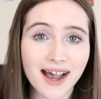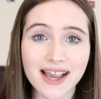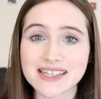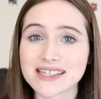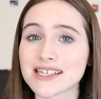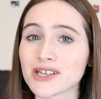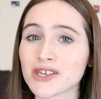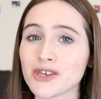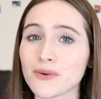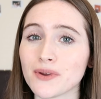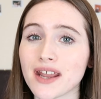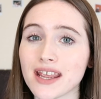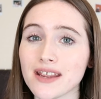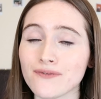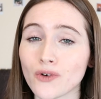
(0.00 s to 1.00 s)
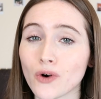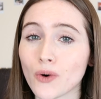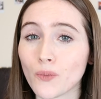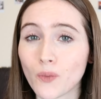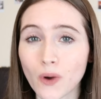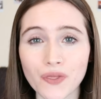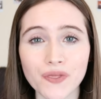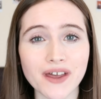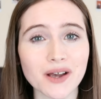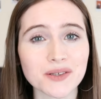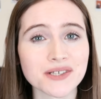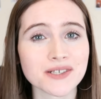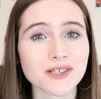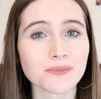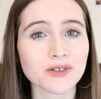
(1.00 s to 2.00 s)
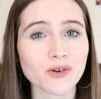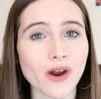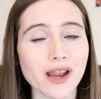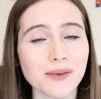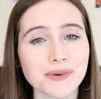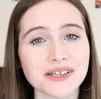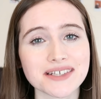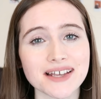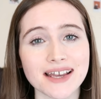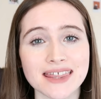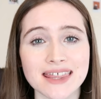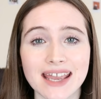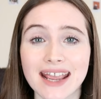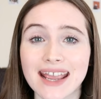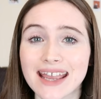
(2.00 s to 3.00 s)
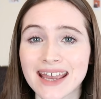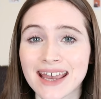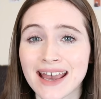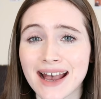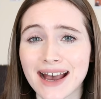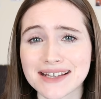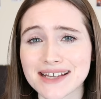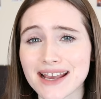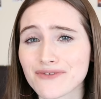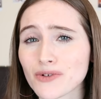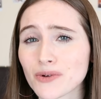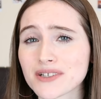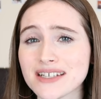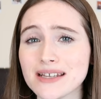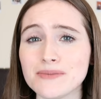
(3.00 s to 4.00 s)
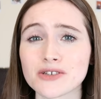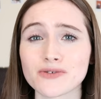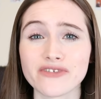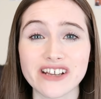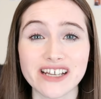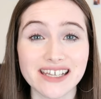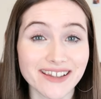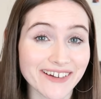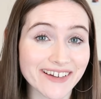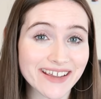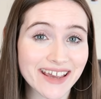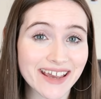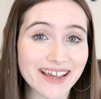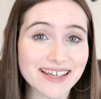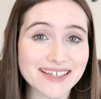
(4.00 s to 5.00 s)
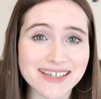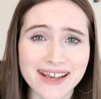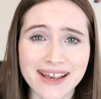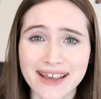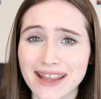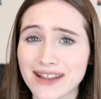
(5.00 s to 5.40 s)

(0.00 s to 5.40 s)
I did a Q&A for 1,000 subscribers, I think, and everyone seemed to really like it.